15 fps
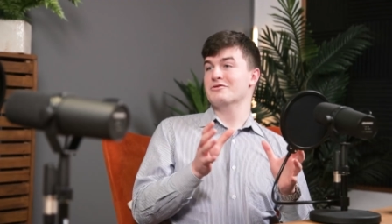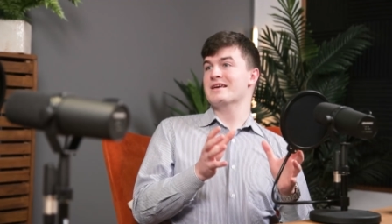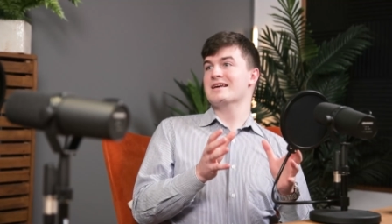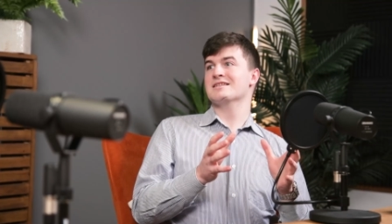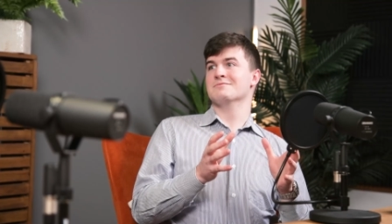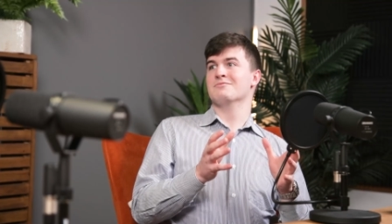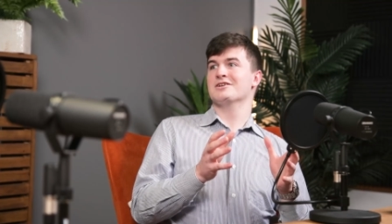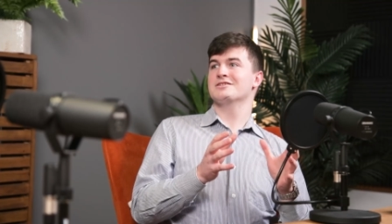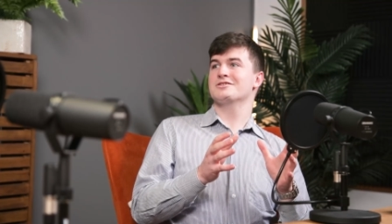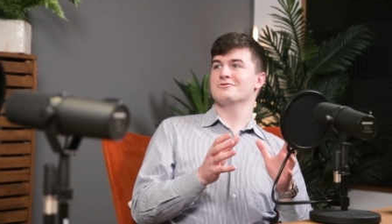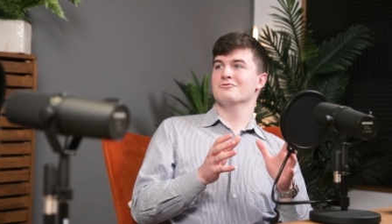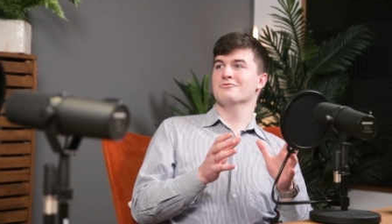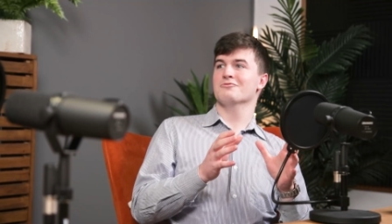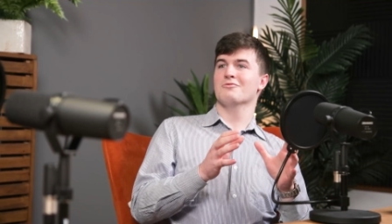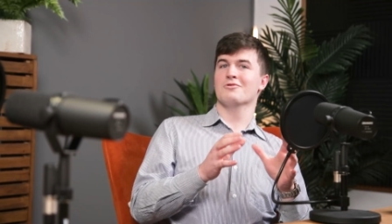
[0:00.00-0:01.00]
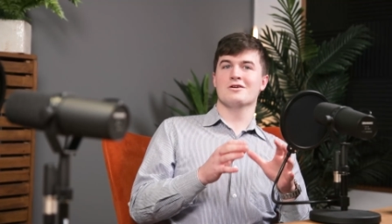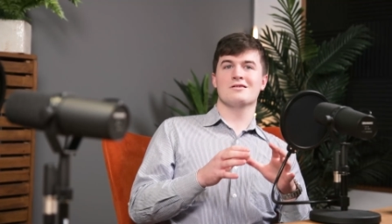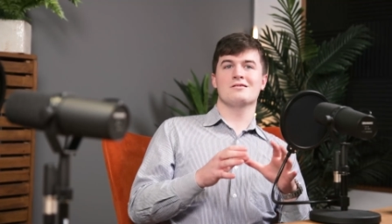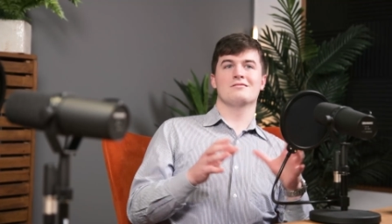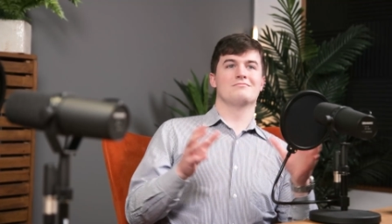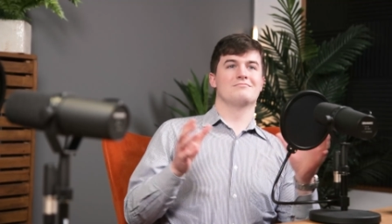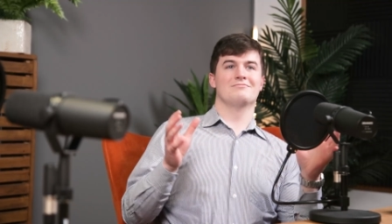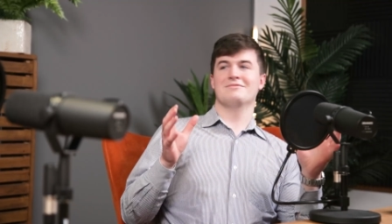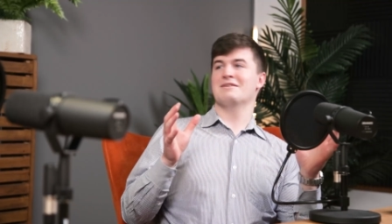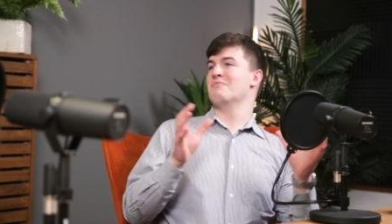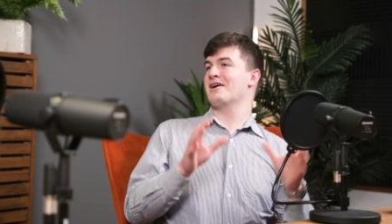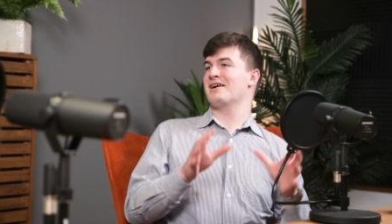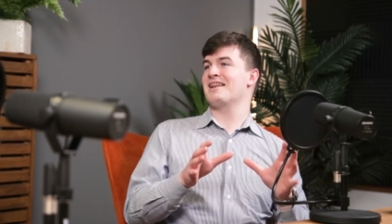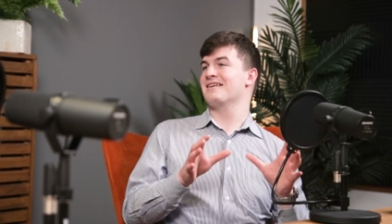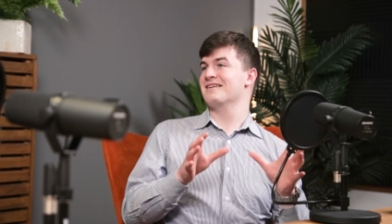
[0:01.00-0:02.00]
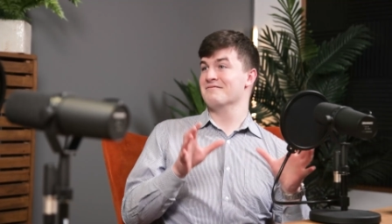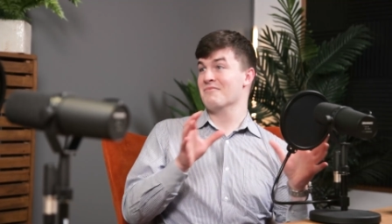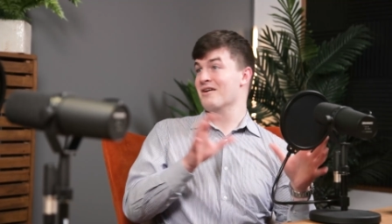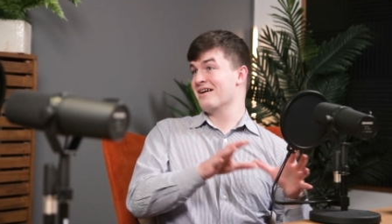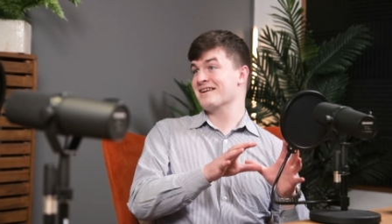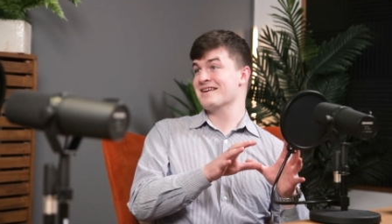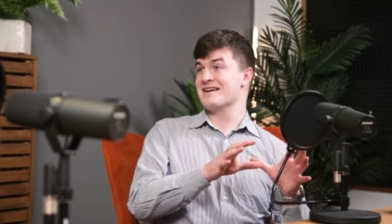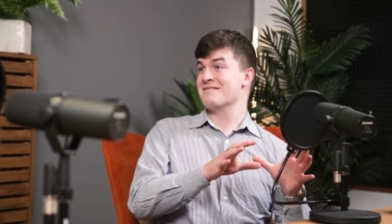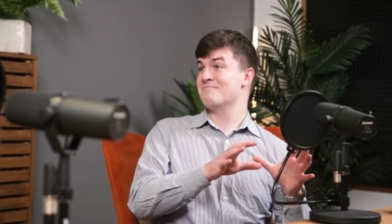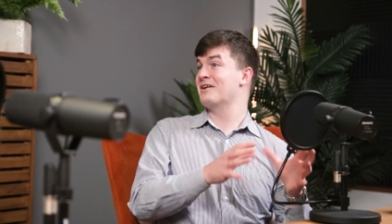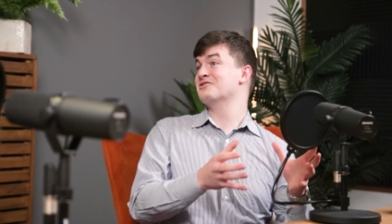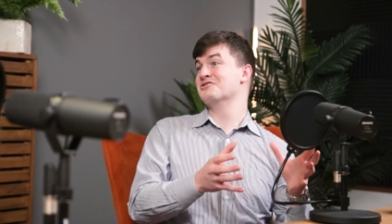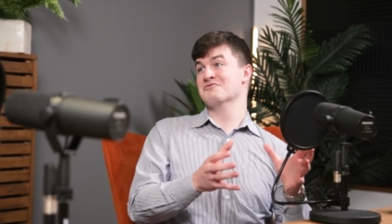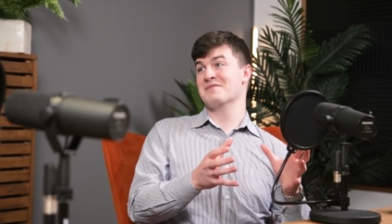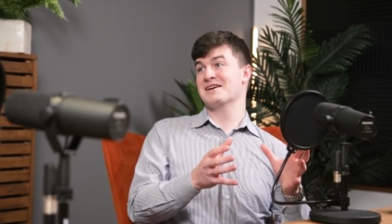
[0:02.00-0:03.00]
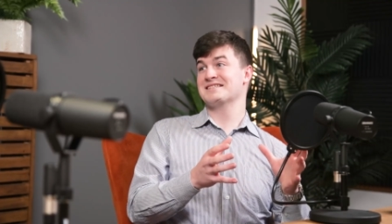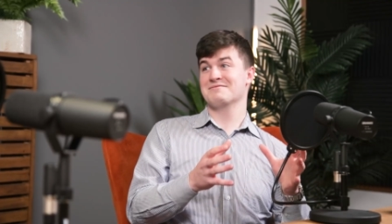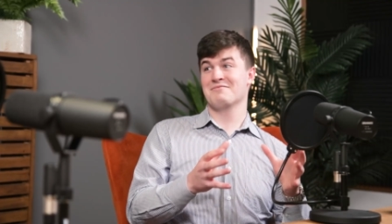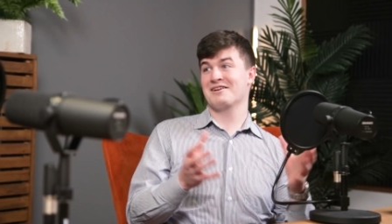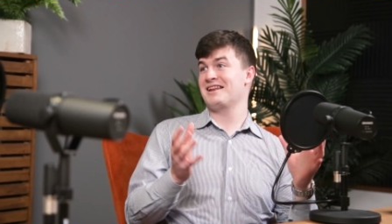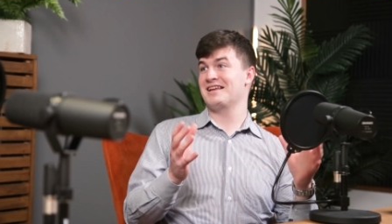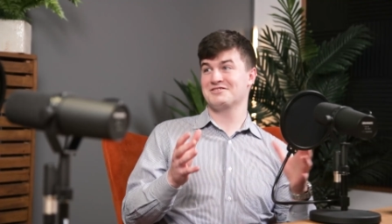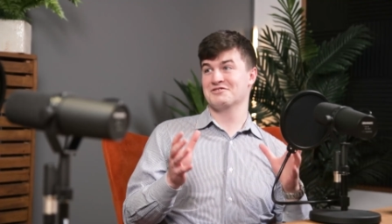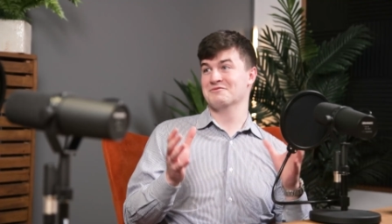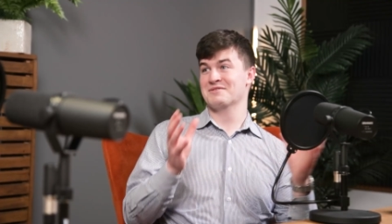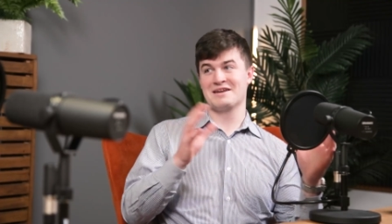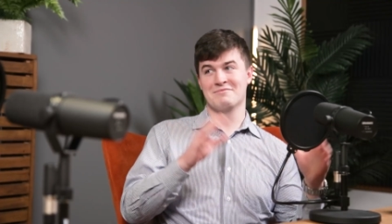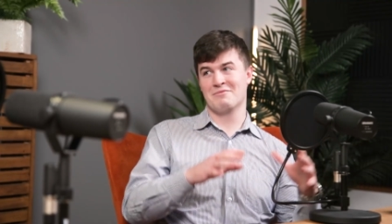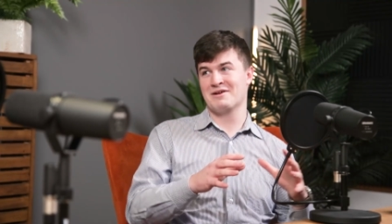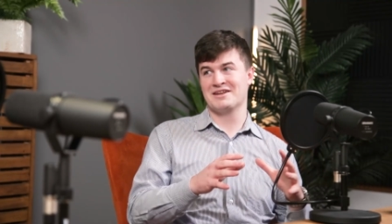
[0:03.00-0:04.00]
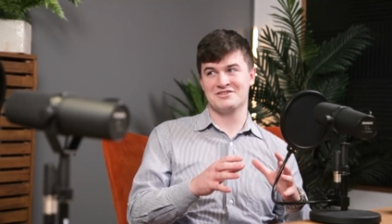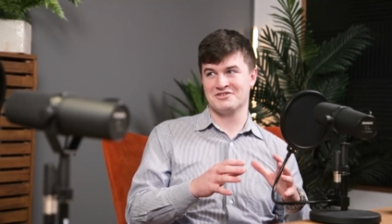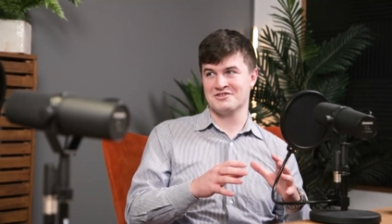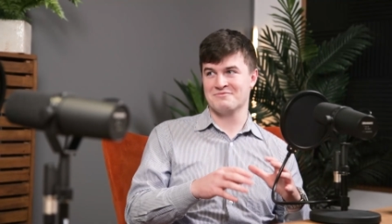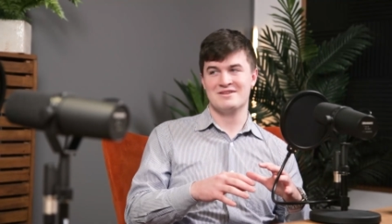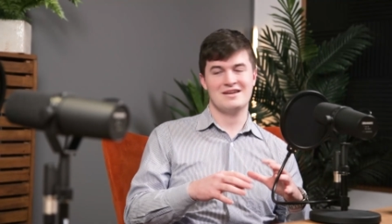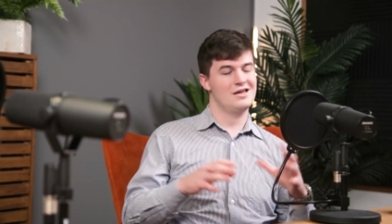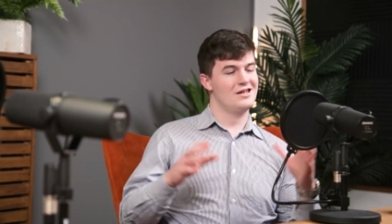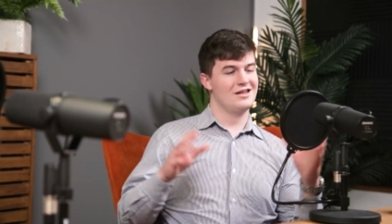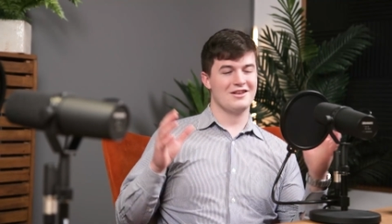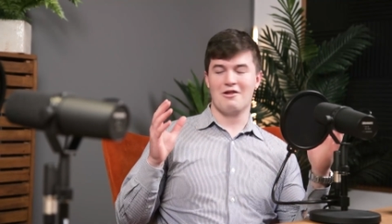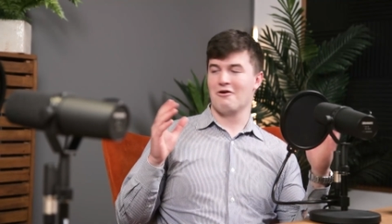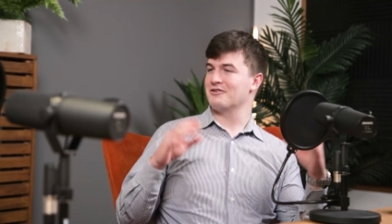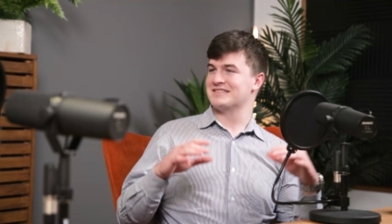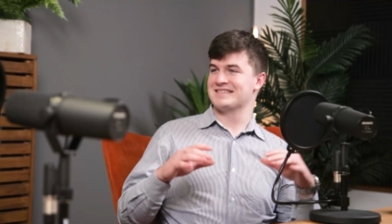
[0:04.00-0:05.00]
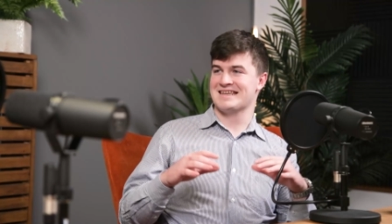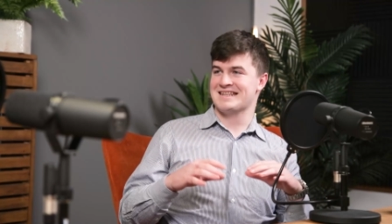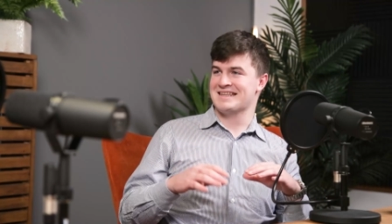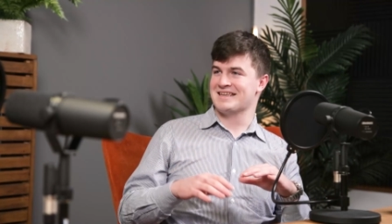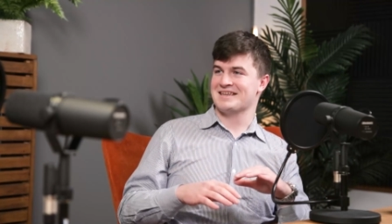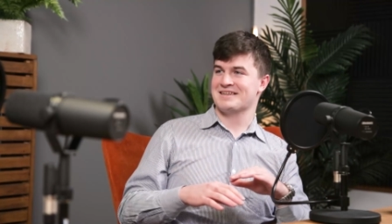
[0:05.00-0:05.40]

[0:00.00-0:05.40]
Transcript: years of my school were in my bedroom, basically. My classroom became my bedroom, locked in. Yeah.